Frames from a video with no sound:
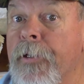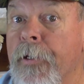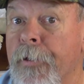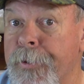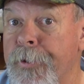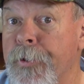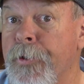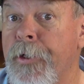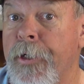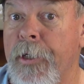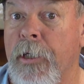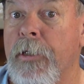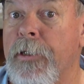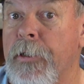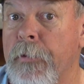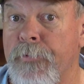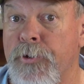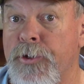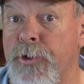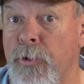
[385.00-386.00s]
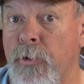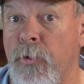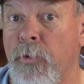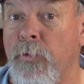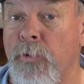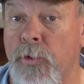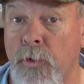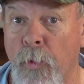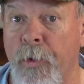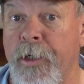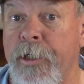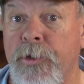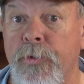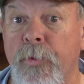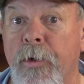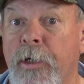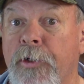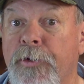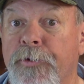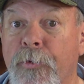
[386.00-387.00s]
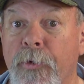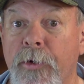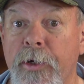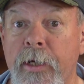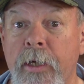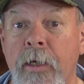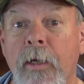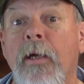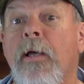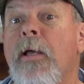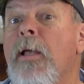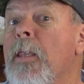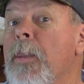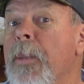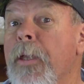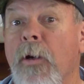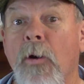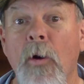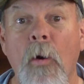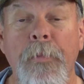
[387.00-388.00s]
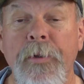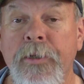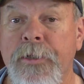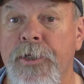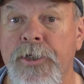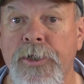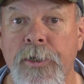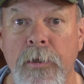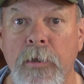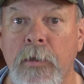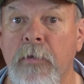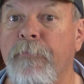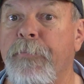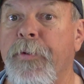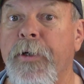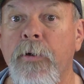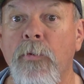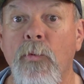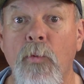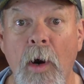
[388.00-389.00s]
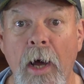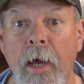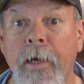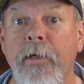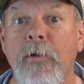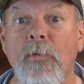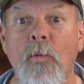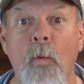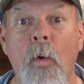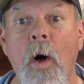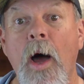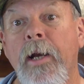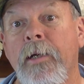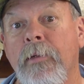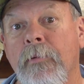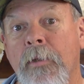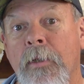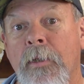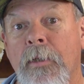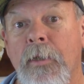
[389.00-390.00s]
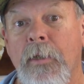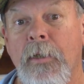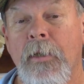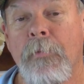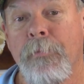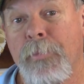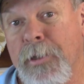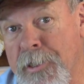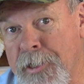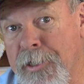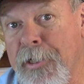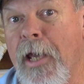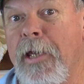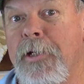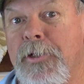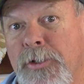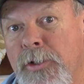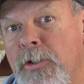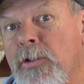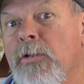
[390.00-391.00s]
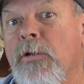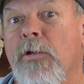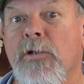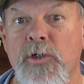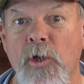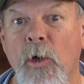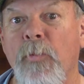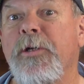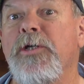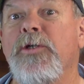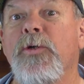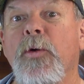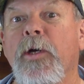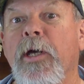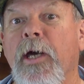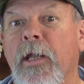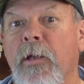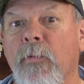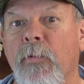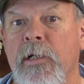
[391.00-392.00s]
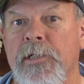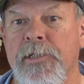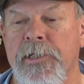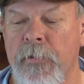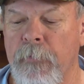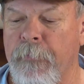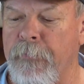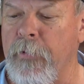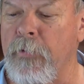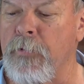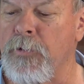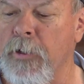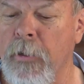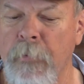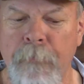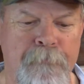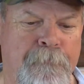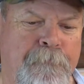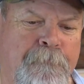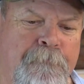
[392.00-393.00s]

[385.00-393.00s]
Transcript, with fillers: the thirtieth of June twenty twenty-three, the competition will have been run and won. But stay tuned, because I'll be doing other ones in future.